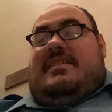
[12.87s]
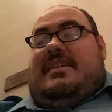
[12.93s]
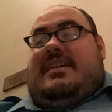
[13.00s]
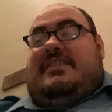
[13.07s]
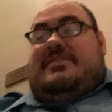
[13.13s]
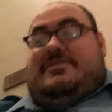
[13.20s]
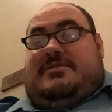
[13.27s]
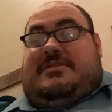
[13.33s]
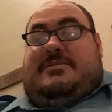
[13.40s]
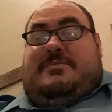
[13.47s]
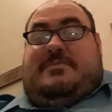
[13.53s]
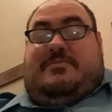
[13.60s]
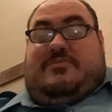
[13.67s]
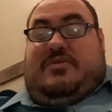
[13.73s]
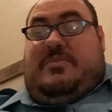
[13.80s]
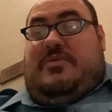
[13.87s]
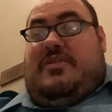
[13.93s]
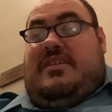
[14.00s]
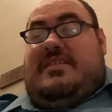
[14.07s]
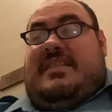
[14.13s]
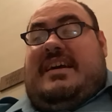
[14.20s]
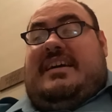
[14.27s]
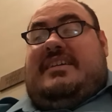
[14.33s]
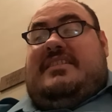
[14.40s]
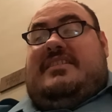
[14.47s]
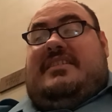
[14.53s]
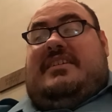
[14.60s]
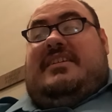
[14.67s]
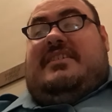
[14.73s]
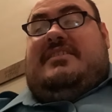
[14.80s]
It's reported
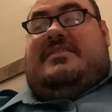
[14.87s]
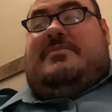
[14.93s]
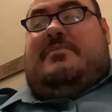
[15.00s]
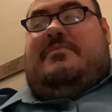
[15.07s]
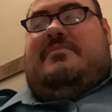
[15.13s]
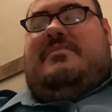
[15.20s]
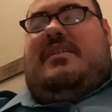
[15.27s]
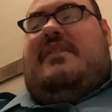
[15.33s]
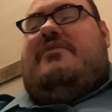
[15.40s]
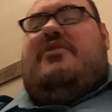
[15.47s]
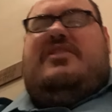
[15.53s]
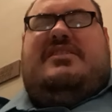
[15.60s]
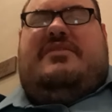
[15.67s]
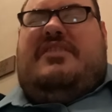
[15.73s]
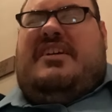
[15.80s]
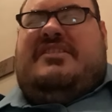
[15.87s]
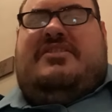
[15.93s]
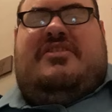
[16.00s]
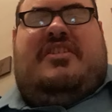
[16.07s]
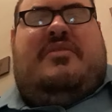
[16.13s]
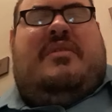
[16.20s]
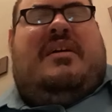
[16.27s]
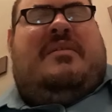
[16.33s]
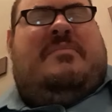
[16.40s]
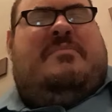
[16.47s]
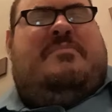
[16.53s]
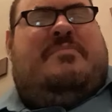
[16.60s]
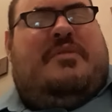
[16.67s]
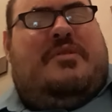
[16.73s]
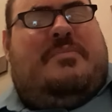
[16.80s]
that of course, if you guys don't know,
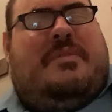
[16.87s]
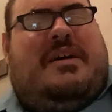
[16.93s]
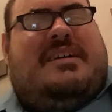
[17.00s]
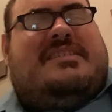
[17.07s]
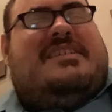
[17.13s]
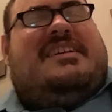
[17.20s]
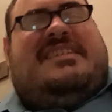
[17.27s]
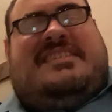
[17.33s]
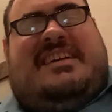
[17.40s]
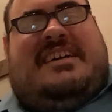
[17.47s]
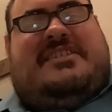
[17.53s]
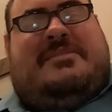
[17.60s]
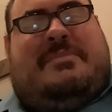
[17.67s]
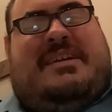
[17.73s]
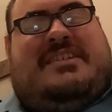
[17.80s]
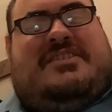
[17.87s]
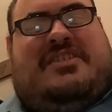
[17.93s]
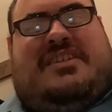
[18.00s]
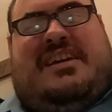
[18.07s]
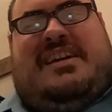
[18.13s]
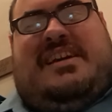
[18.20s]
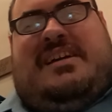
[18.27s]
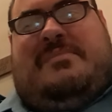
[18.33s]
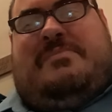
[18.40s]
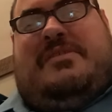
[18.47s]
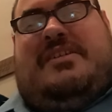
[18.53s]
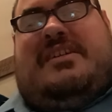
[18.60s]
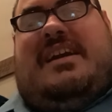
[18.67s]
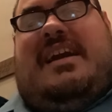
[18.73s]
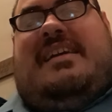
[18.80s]
Bird Box is actually based on a
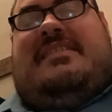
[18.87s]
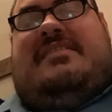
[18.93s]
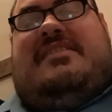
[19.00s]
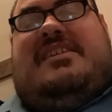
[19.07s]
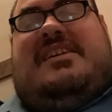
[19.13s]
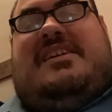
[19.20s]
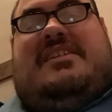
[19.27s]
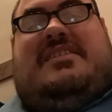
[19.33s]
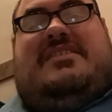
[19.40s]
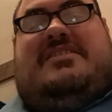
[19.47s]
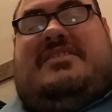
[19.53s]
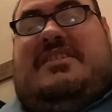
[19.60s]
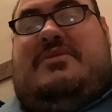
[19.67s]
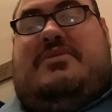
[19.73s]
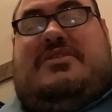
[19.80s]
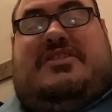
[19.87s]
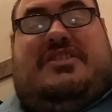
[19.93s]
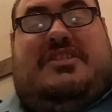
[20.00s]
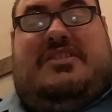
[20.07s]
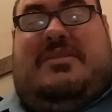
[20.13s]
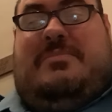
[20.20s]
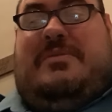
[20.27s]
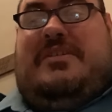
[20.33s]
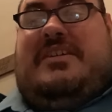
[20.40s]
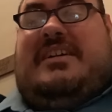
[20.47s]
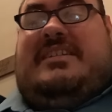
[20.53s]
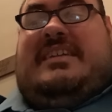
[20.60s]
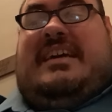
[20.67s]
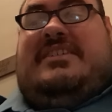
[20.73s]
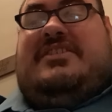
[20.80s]
book, and the sequel to the book
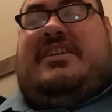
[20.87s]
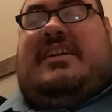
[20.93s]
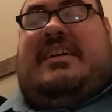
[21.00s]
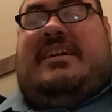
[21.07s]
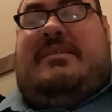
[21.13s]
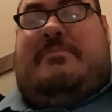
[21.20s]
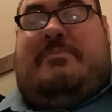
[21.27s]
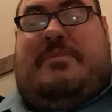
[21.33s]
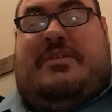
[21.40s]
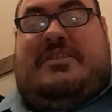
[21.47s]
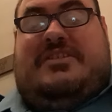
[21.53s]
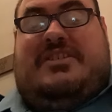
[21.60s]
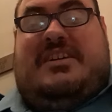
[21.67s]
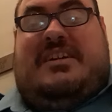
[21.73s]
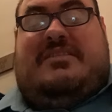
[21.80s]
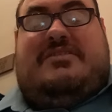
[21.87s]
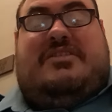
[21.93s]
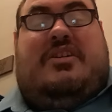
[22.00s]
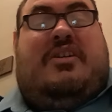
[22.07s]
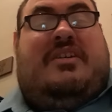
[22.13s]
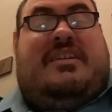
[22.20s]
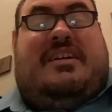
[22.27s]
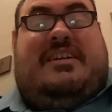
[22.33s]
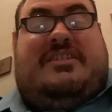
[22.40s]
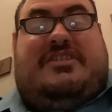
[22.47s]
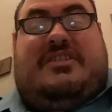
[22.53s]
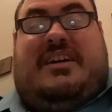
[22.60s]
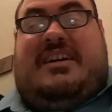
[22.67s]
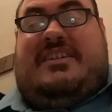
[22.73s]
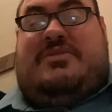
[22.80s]
is actually going to hit bookshelves on
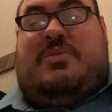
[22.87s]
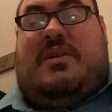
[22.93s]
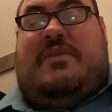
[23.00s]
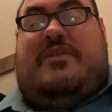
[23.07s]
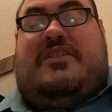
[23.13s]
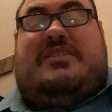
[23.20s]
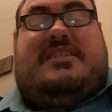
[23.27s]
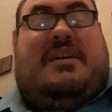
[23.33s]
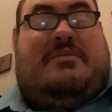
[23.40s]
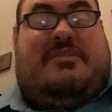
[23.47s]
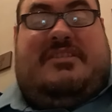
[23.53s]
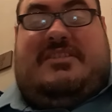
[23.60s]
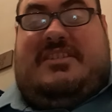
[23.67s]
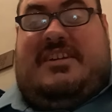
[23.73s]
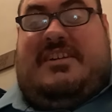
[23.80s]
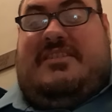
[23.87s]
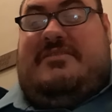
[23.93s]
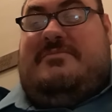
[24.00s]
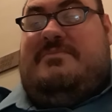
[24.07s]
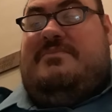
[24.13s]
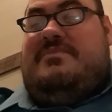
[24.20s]
July 21st of this year.